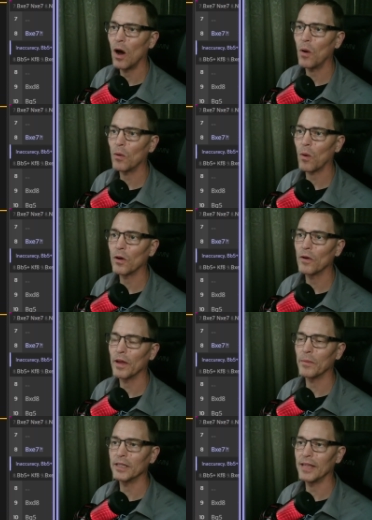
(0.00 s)
or or no,
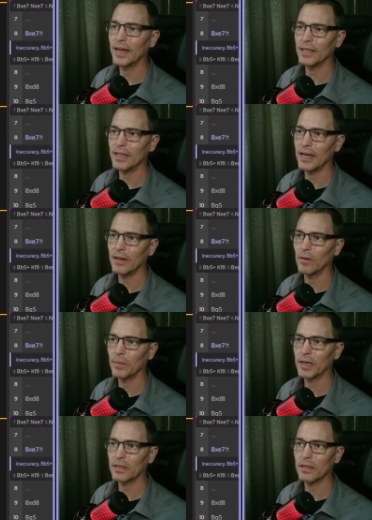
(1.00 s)
they would they could take here
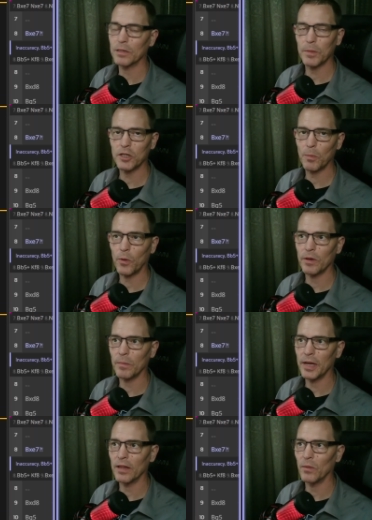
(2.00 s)
because this bishop
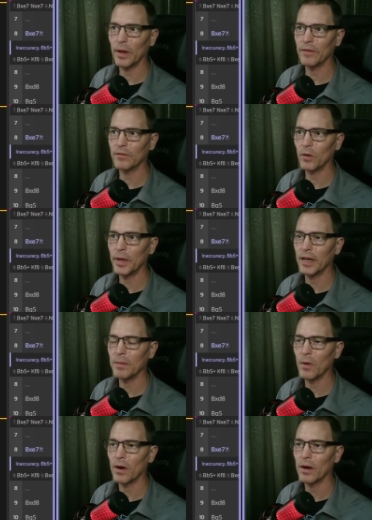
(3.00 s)
wouldn't be in the way of their queen
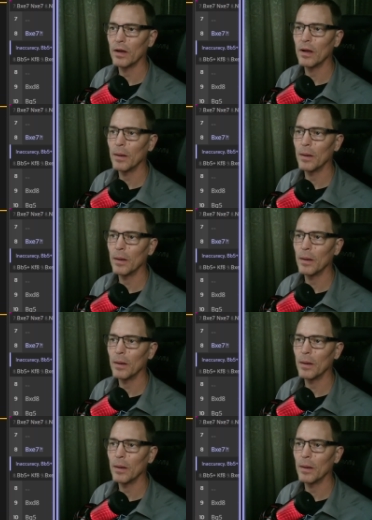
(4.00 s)
anymore.